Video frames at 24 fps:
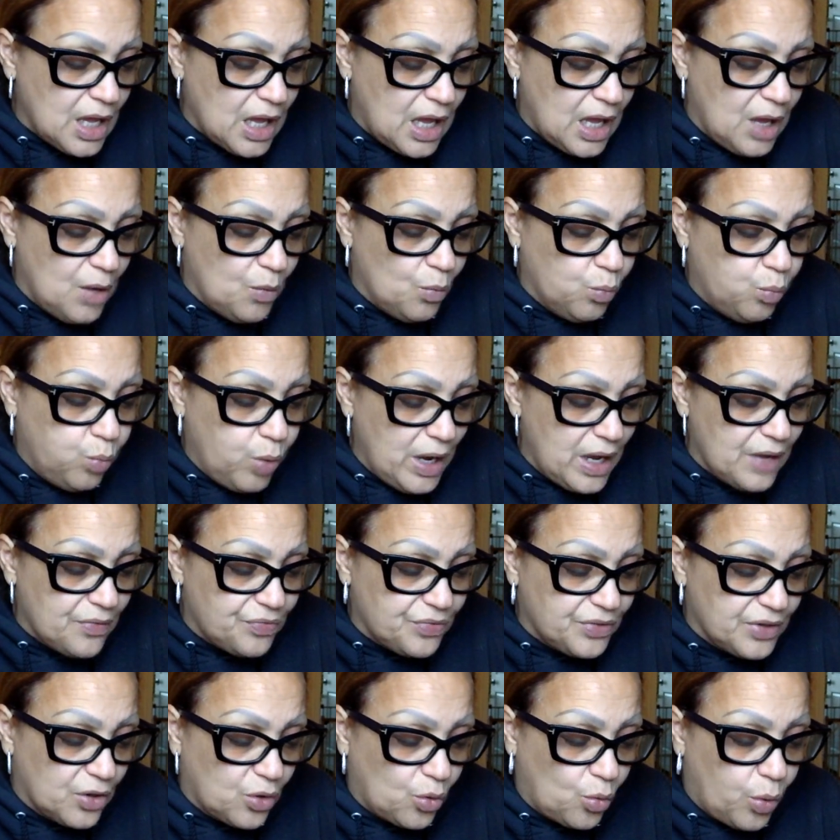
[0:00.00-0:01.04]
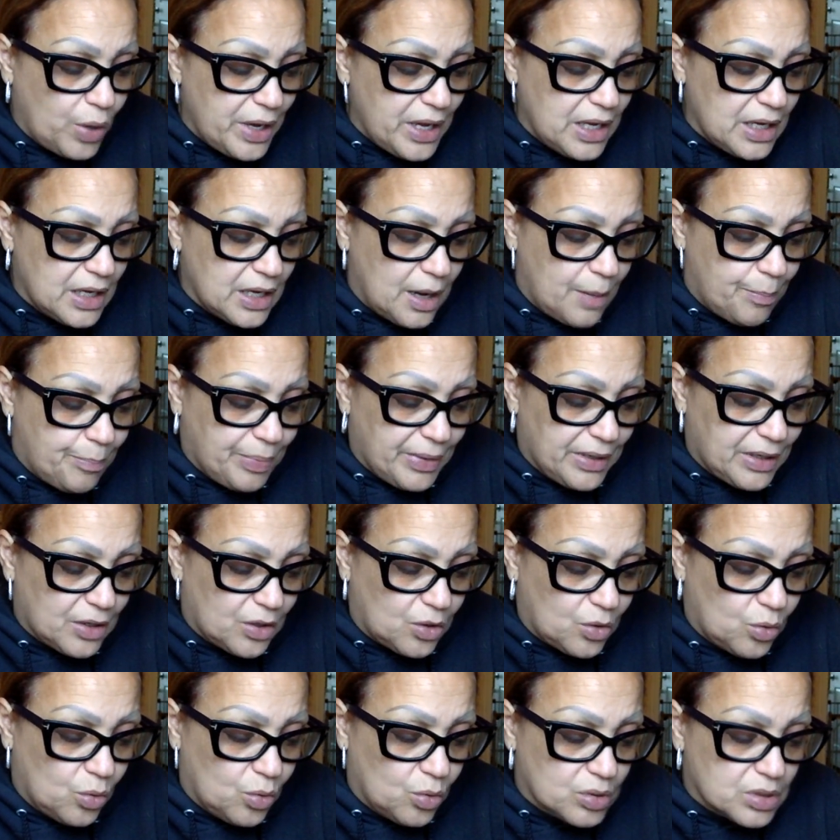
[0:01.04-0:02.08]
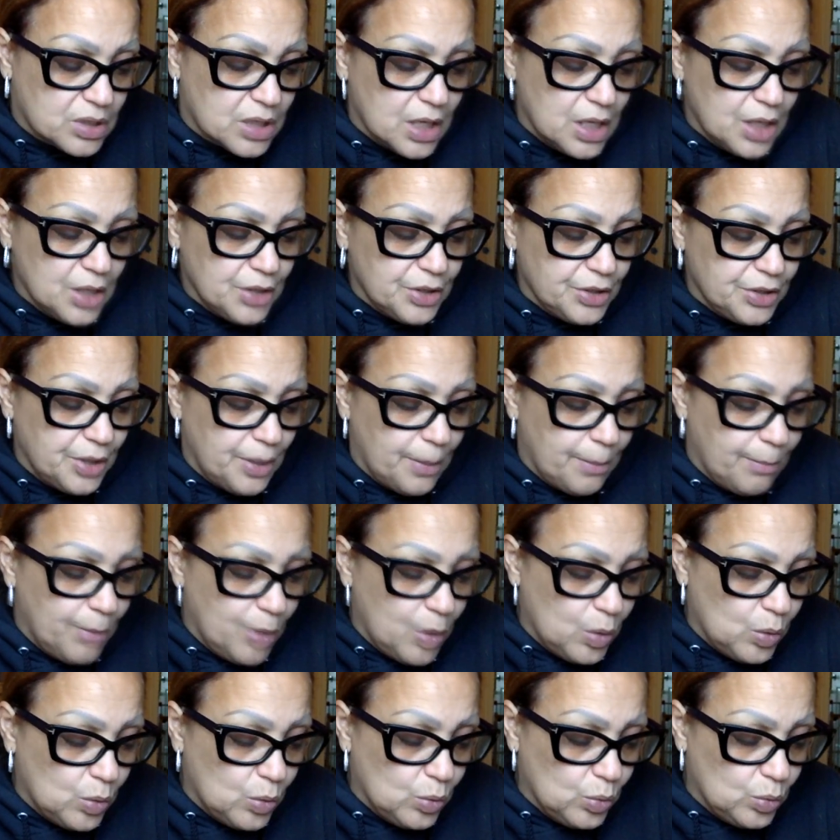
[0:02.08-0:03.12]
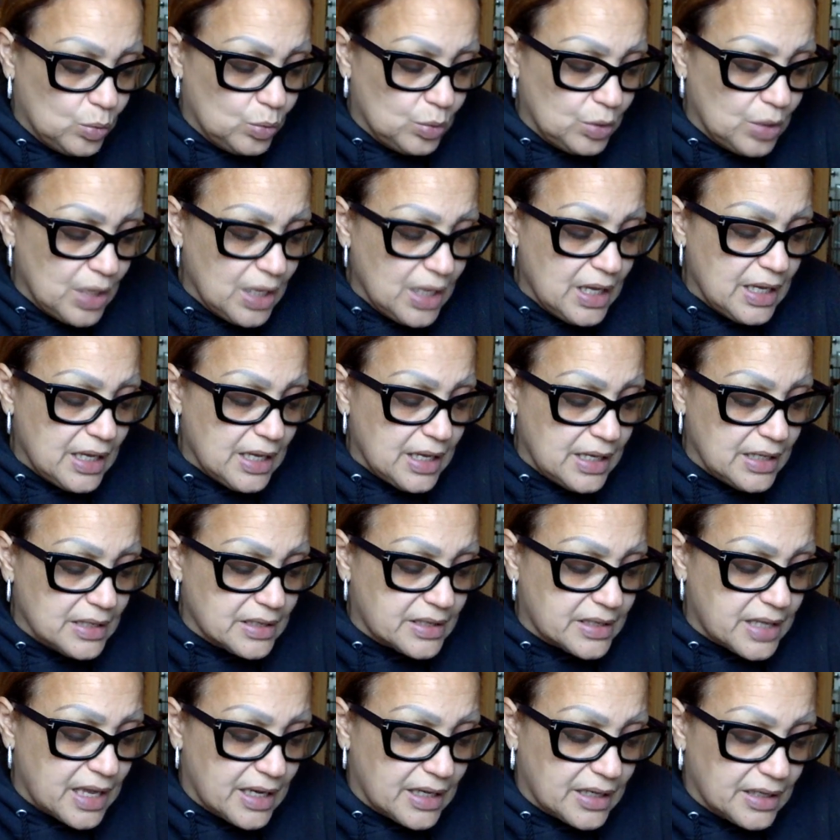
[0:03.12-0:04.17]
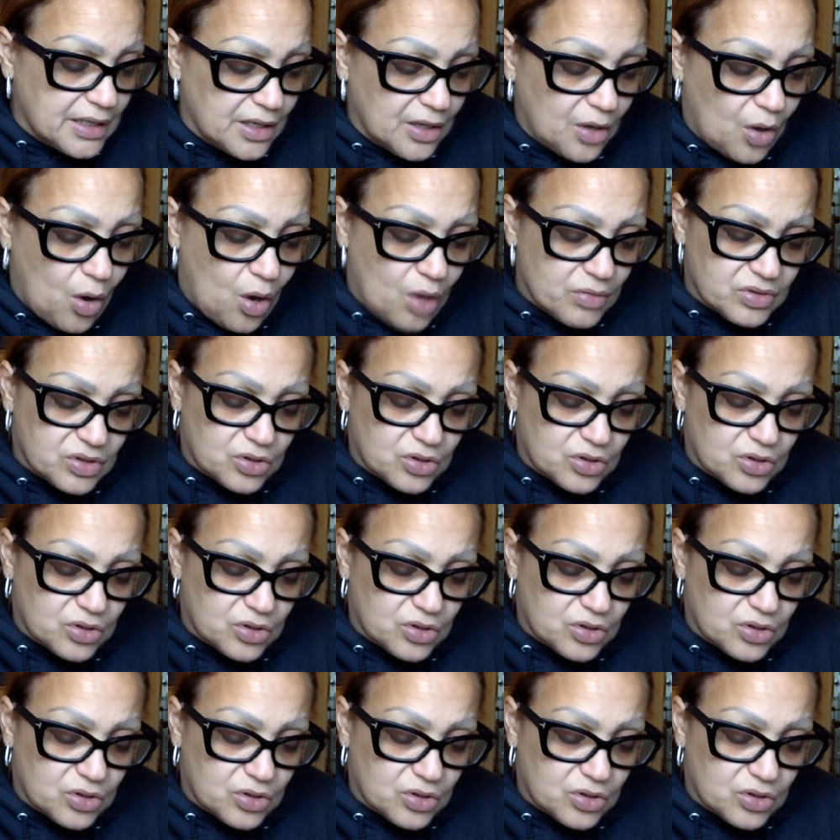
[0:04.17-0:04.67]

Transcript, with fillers: And with the Queen of Pentacles, the moon is taking it all.